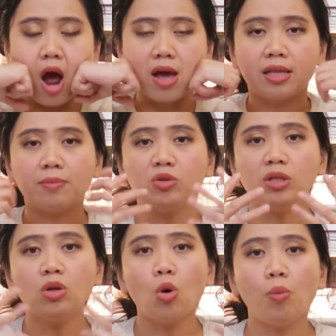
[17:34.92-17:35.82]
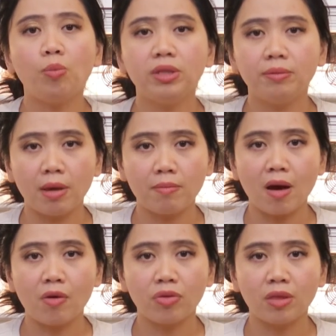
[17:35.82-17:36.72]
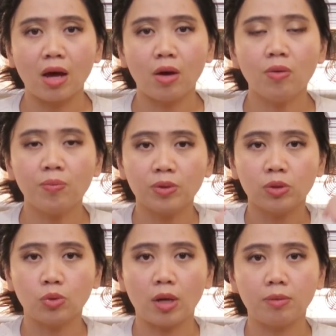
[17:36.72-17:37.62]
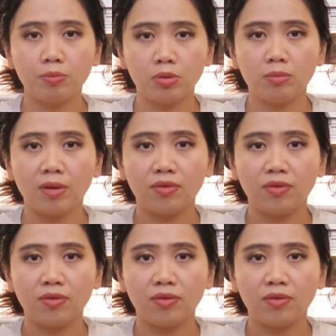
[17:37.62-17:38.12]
And I'm really opening my mouth now, so I could put my